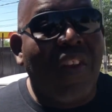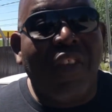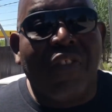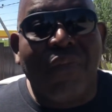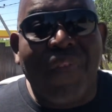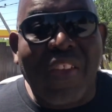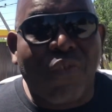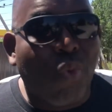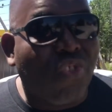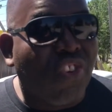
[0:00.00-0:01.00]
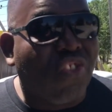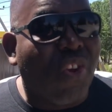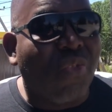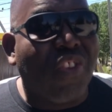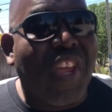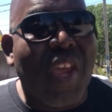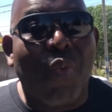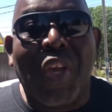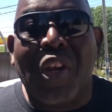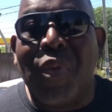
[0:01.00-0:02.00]
Listen, thanks for watching the show today.
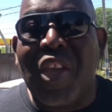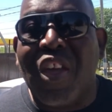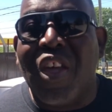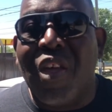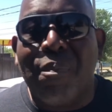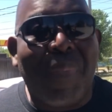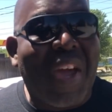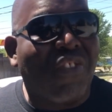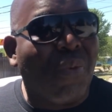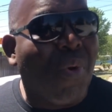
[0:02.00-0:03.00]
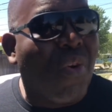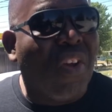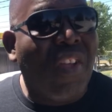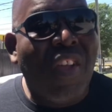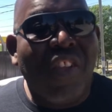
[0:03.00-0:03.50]
We're going to be uh, back tomorrow.